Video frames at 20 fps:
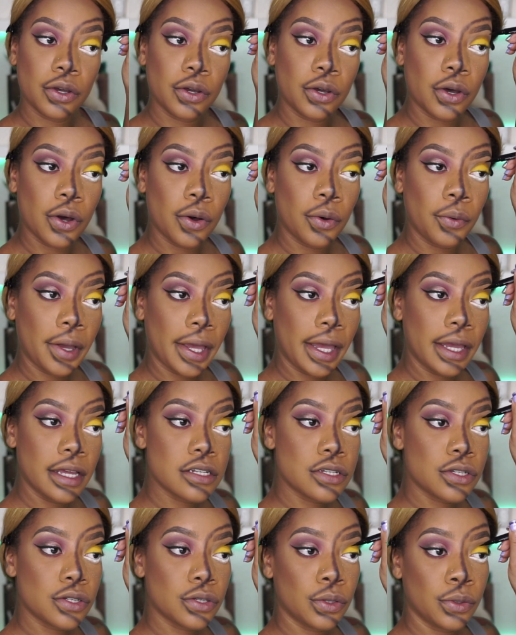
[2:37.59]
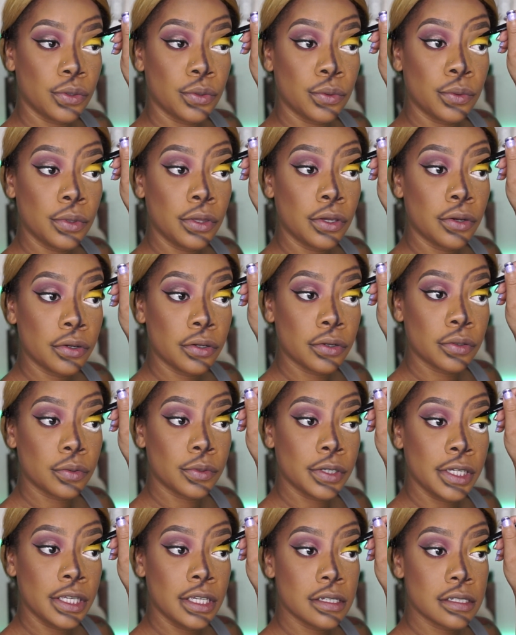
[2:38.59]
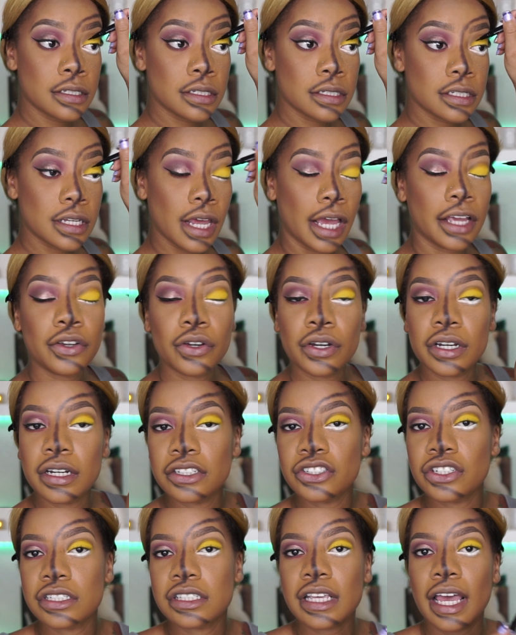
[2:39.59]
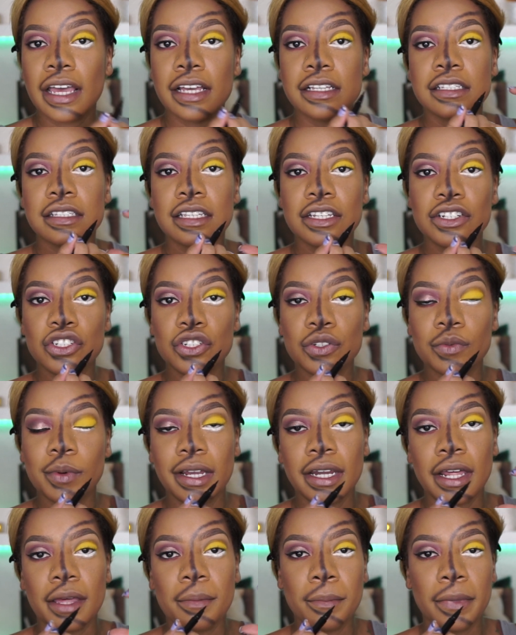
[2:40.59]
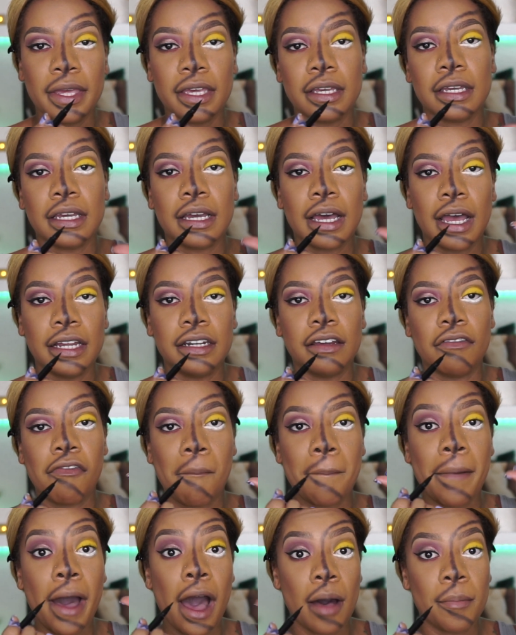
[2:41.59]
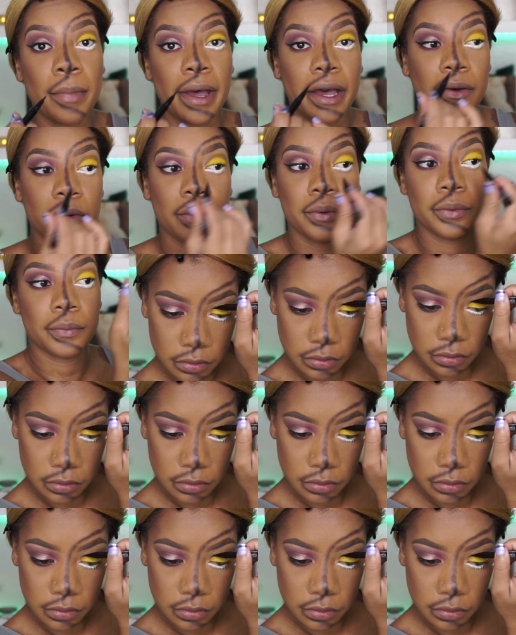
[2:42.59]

go into your crease, and you're going to just accentuate and make it kind of pop out.